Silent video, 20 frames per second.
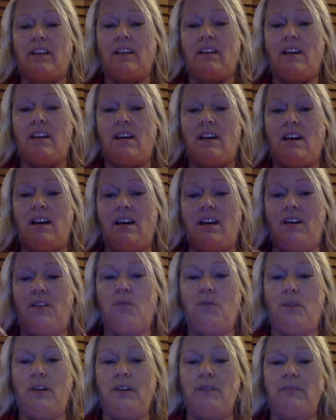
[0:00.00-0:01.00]

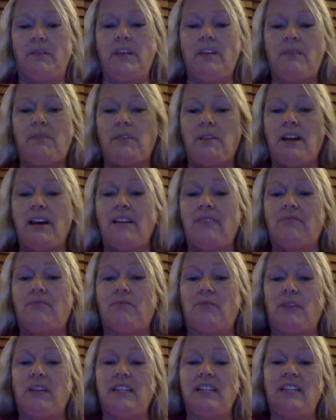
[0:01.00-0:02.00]
what people
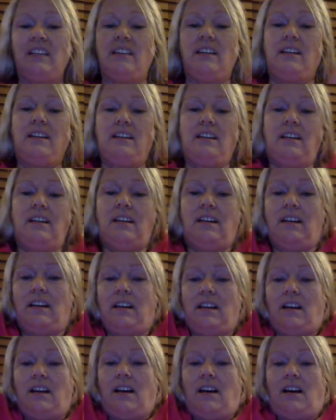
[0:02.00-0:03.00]
have written
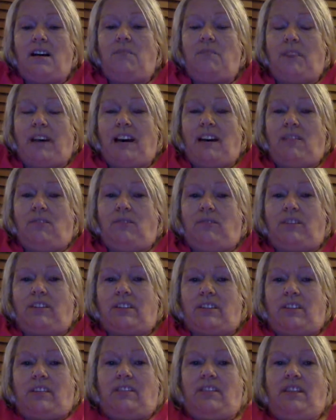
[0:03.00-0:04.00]

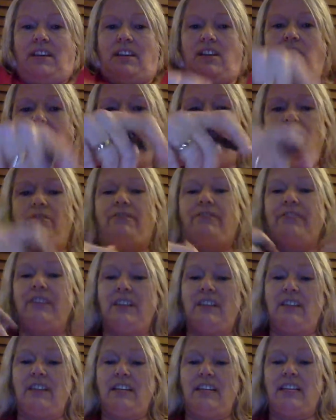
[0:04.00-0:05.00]
about their
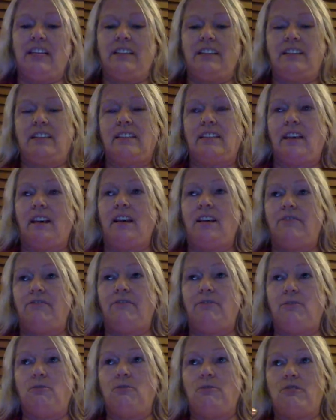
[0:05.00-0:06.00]
feelings
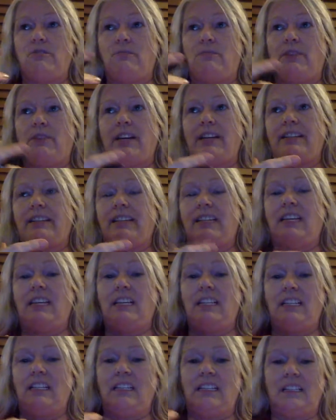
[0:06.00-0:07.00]
for
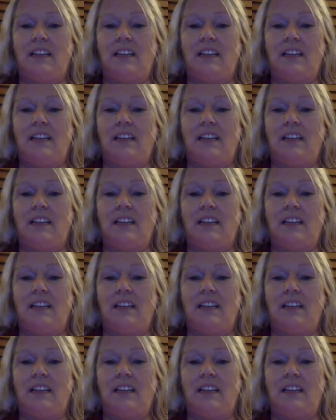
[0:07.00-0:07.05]
President